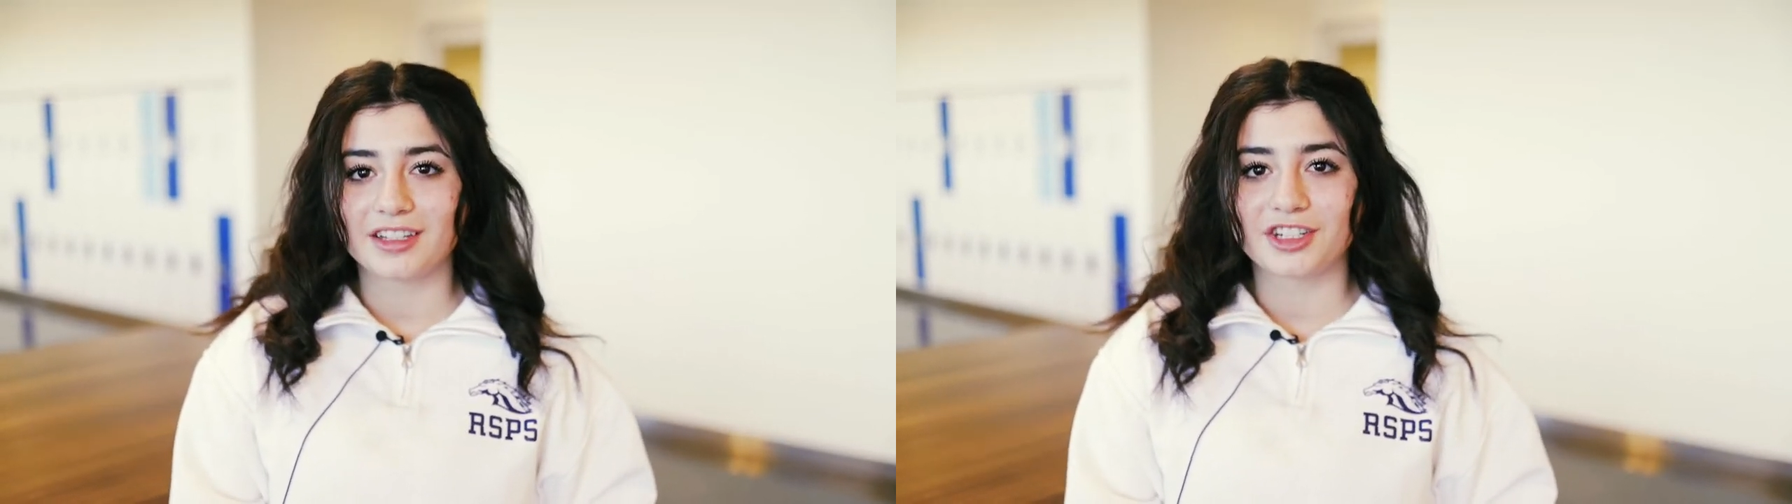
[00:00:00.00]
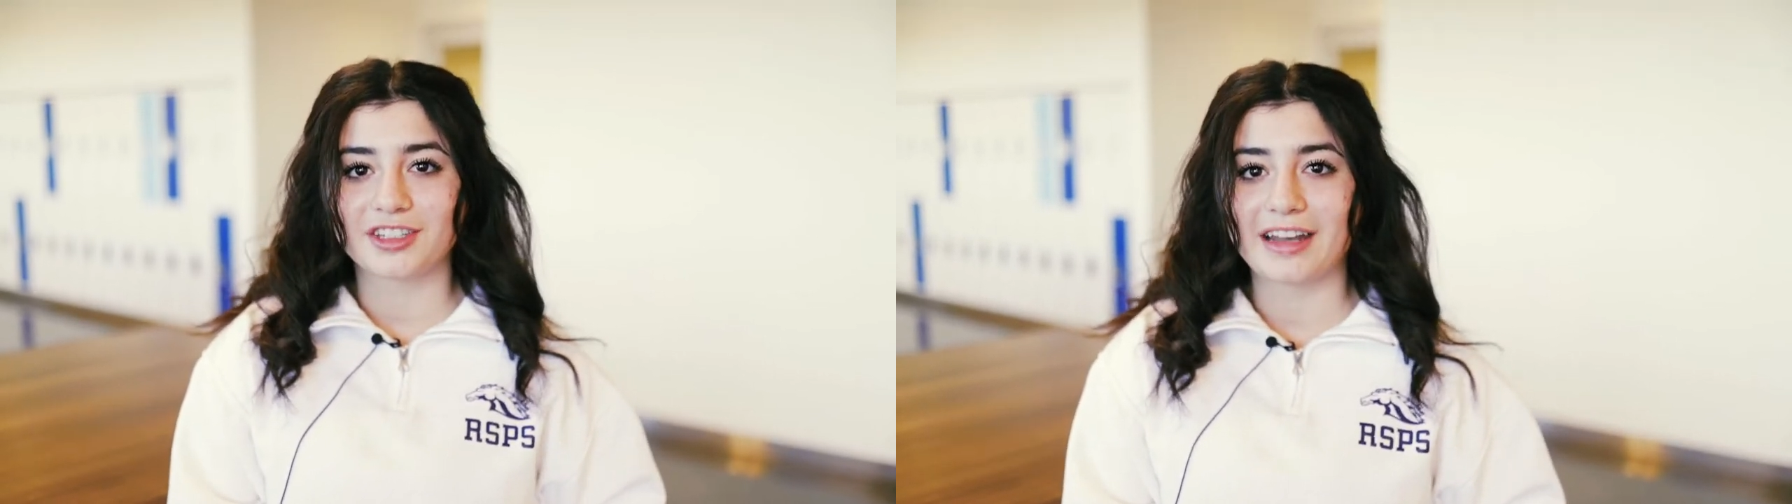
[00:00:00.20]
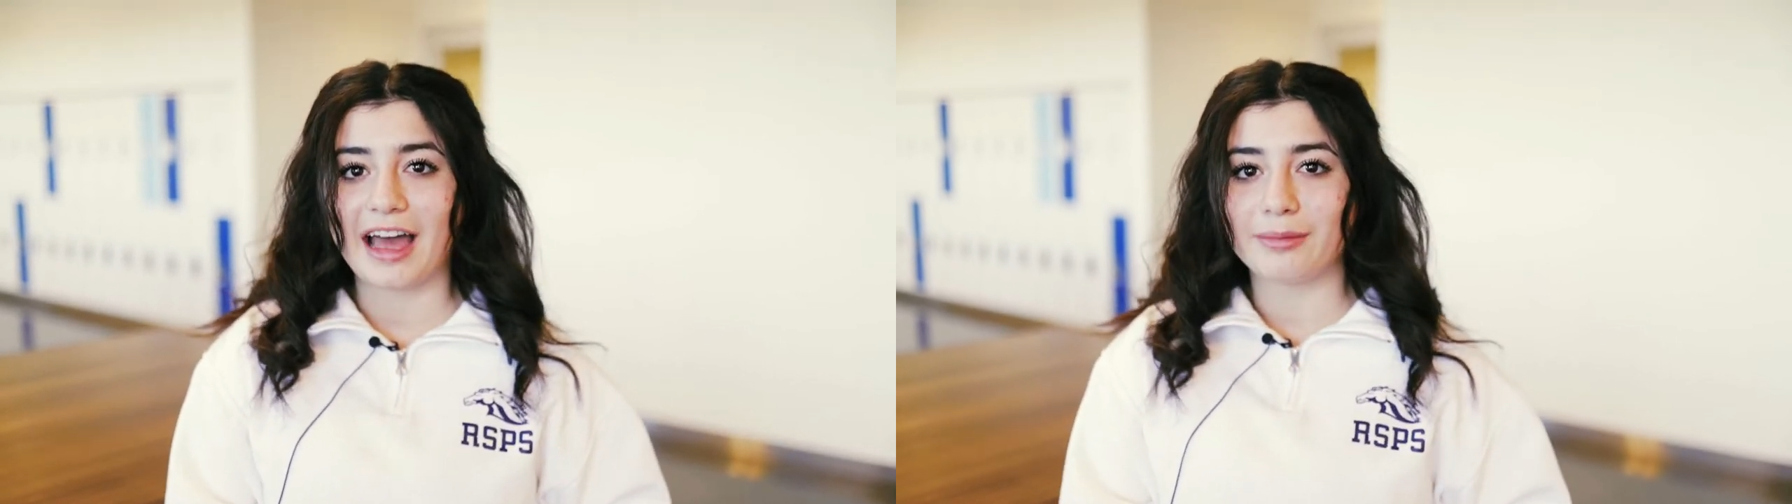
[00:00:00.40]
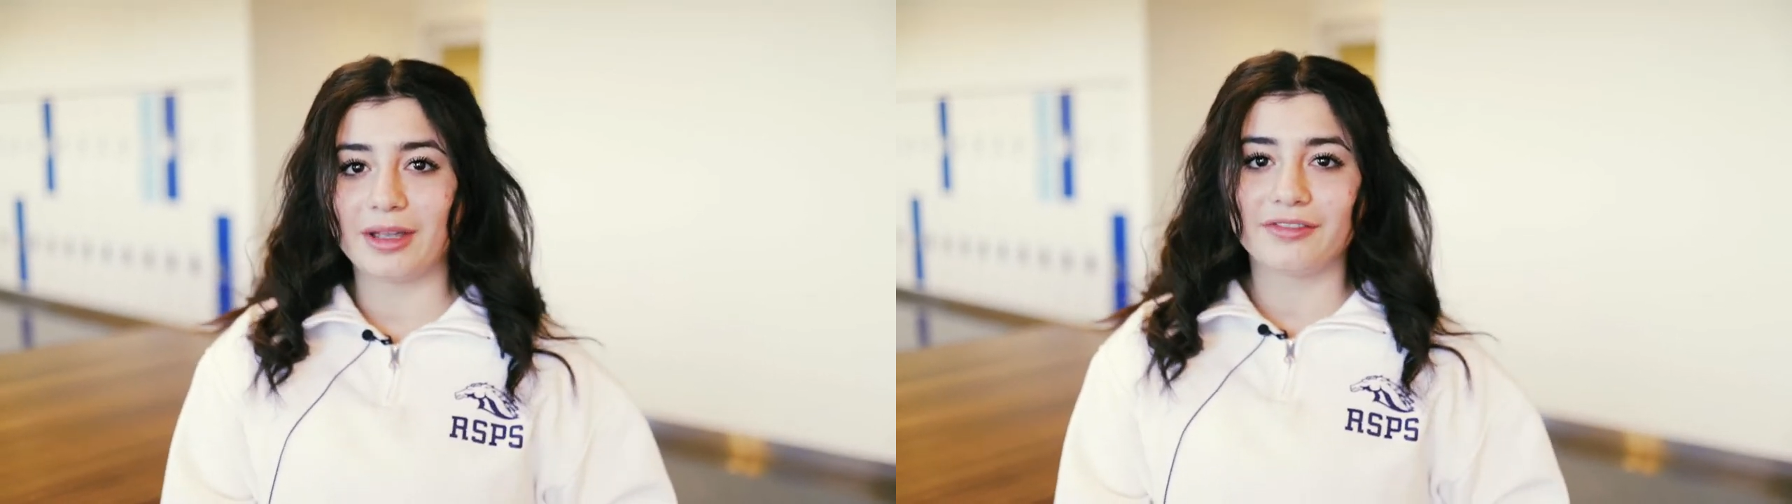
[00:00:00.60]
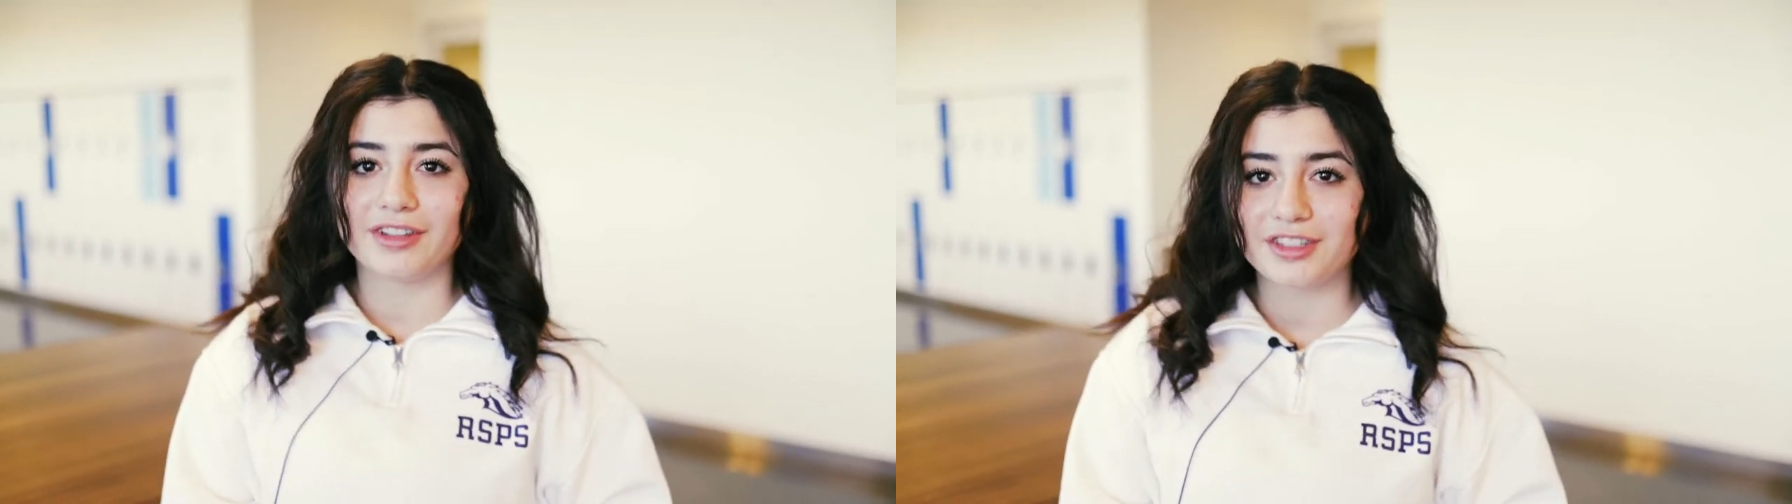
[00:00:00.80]
such as
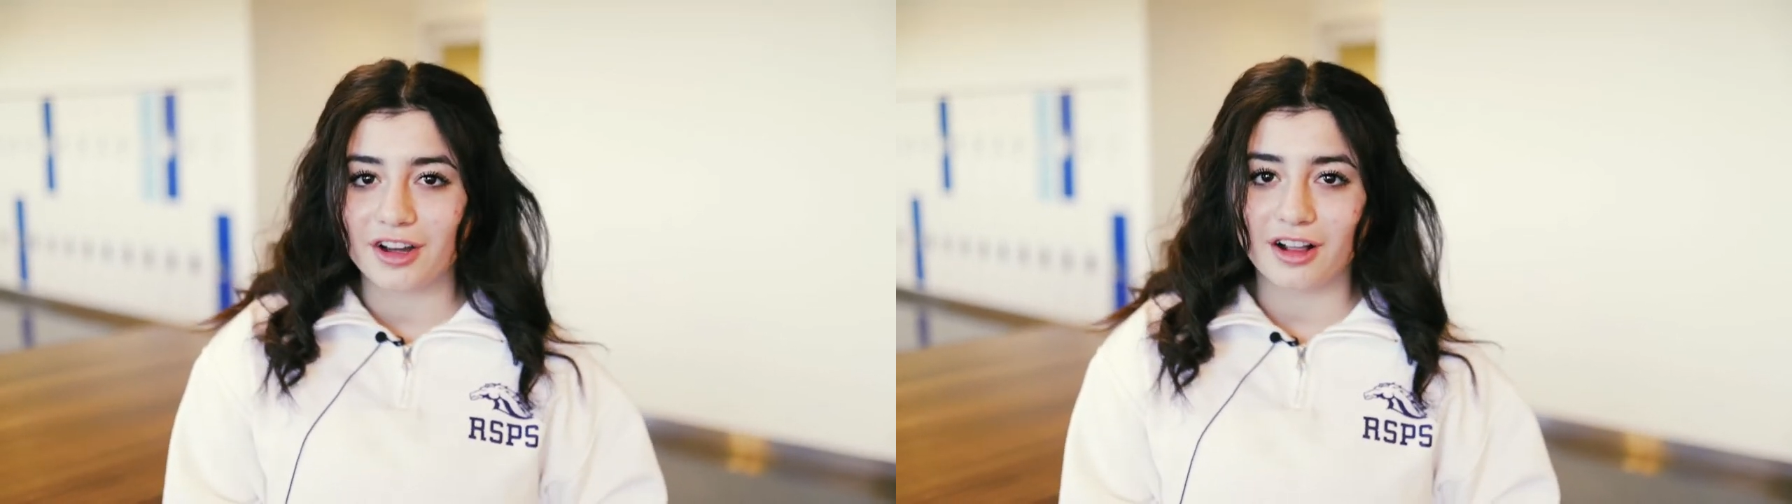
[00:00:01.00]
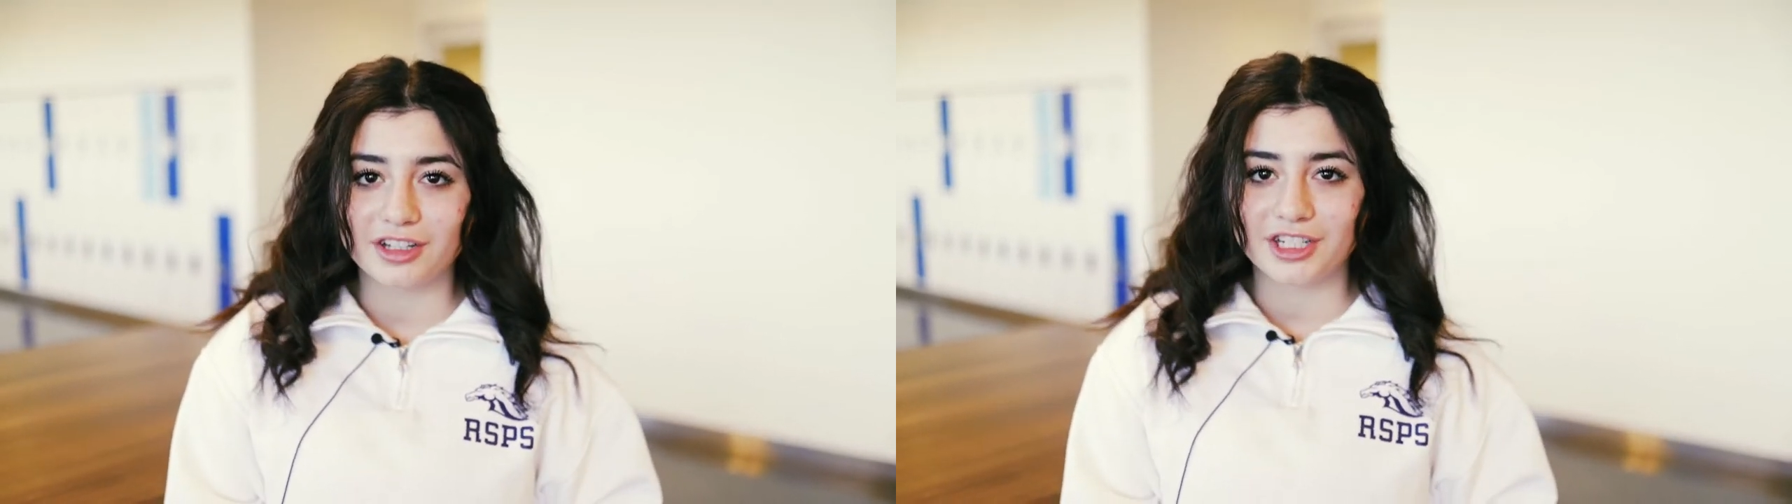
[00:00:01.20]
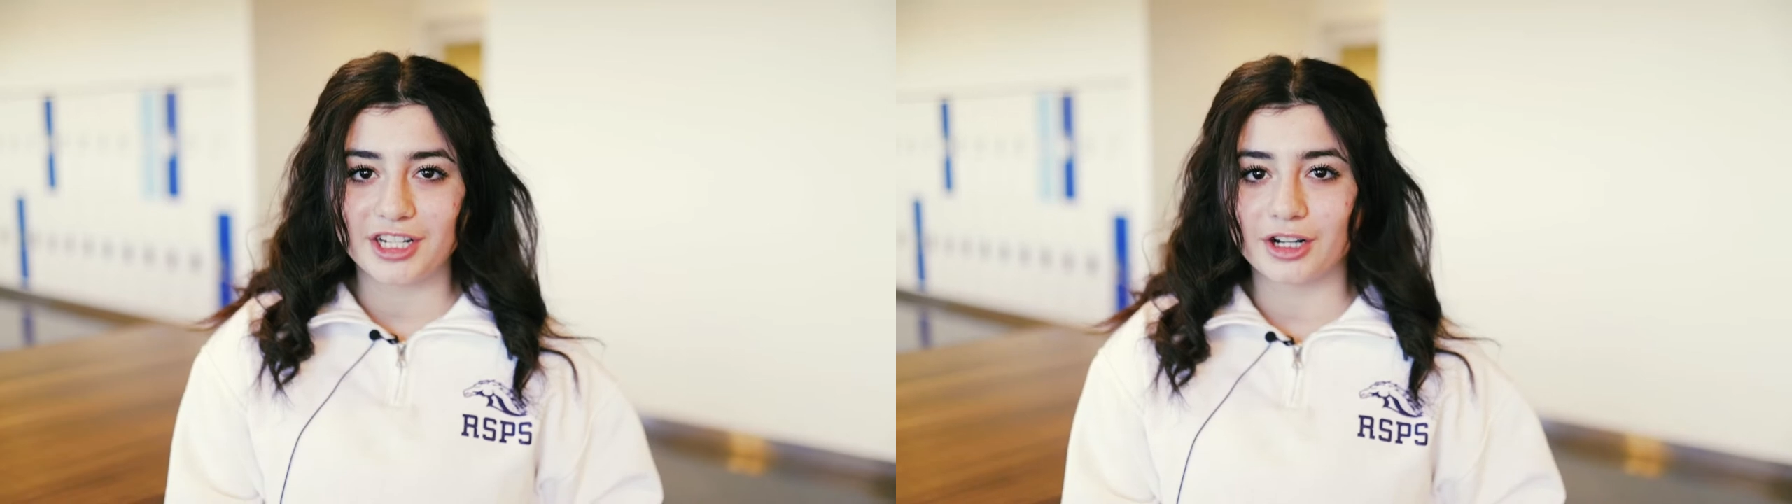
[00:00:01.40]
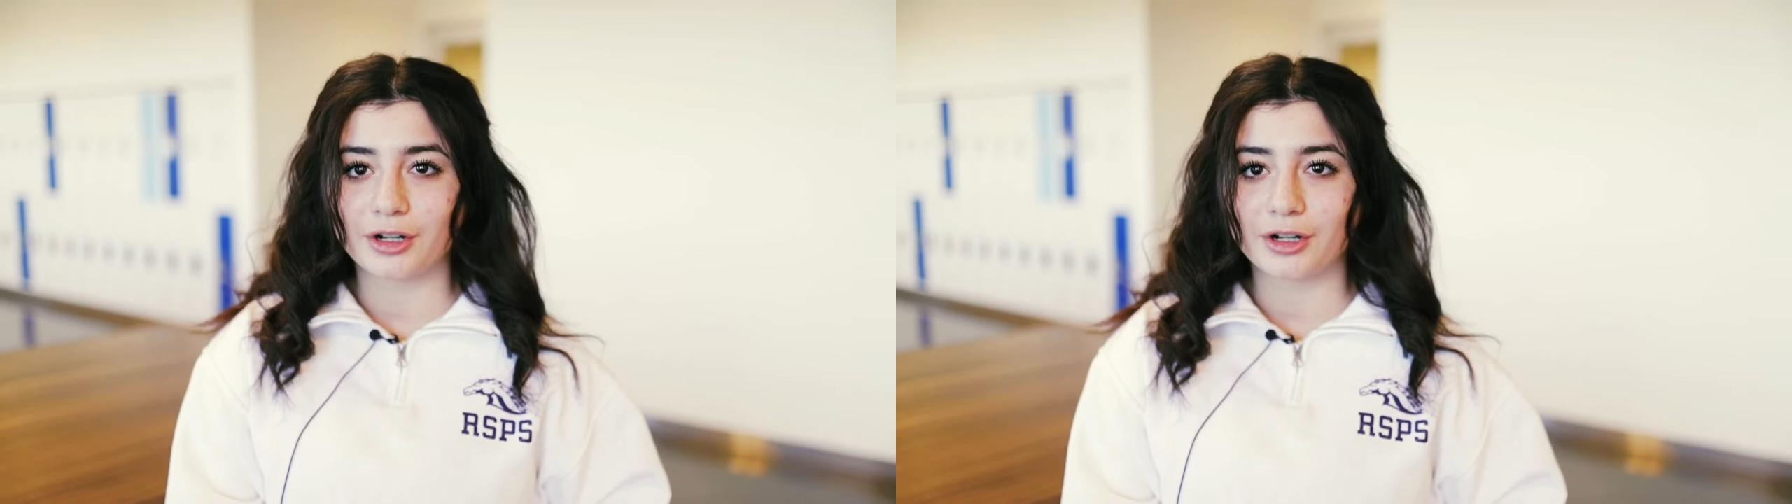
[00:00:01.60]
anatomy and physiology,